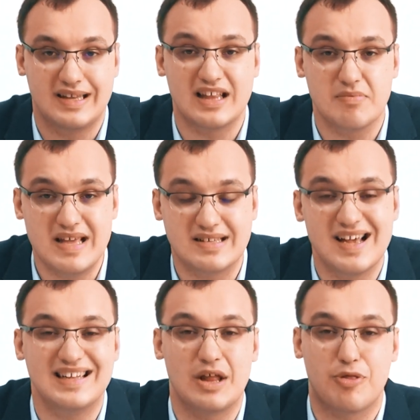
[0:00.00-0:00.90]
That means
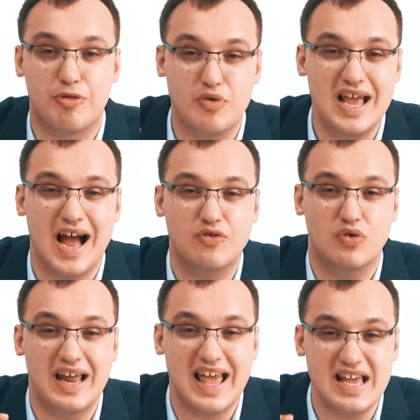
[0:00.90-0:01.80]
that
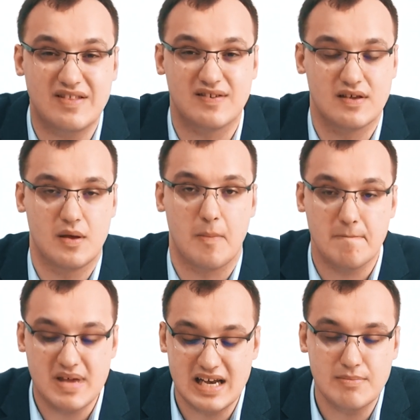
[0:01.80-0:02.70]
308
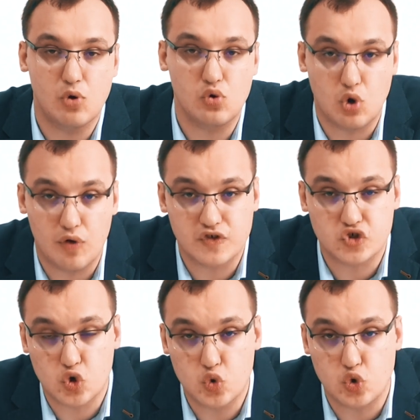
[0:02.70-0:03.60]
millimole of
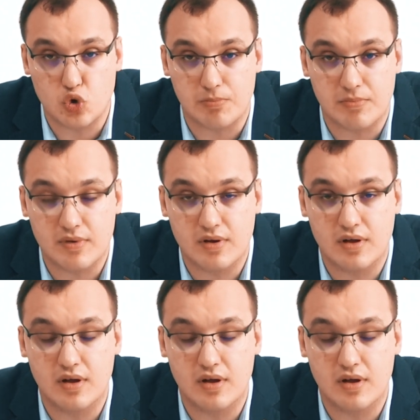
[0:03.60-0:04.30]
sodium